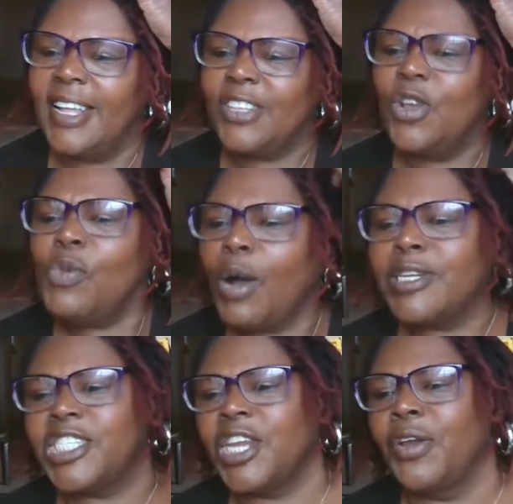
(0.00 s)
You want a
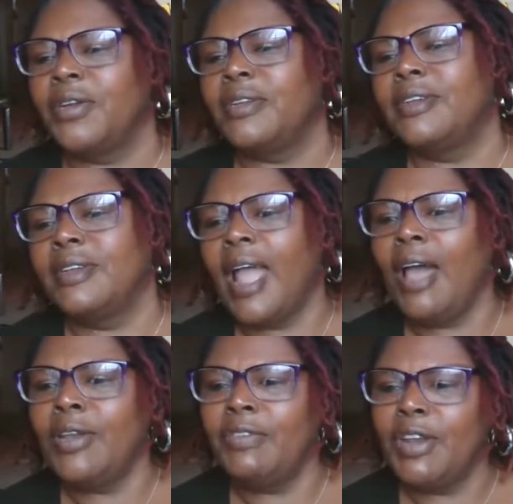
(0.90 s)
shirt. I
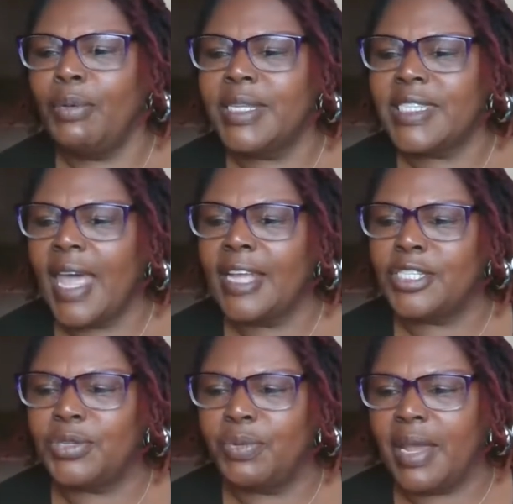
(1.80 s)
don't even know what size
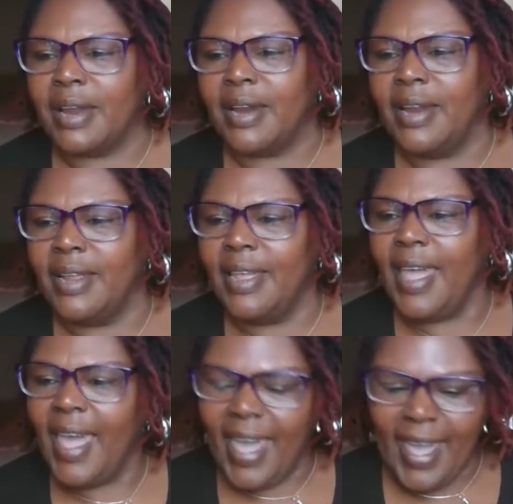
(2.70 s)
you wear.
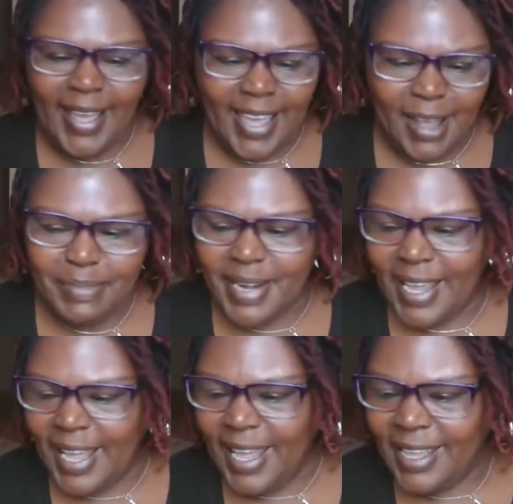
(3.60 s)

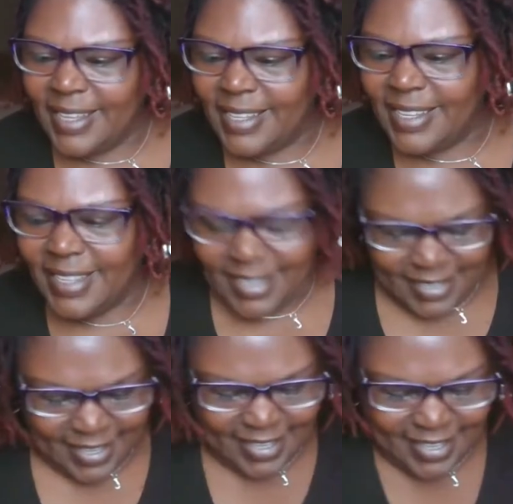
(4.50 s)

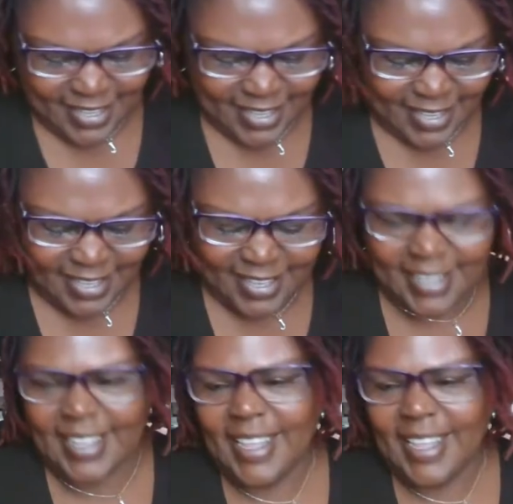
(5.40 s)
Hey, Kimberly.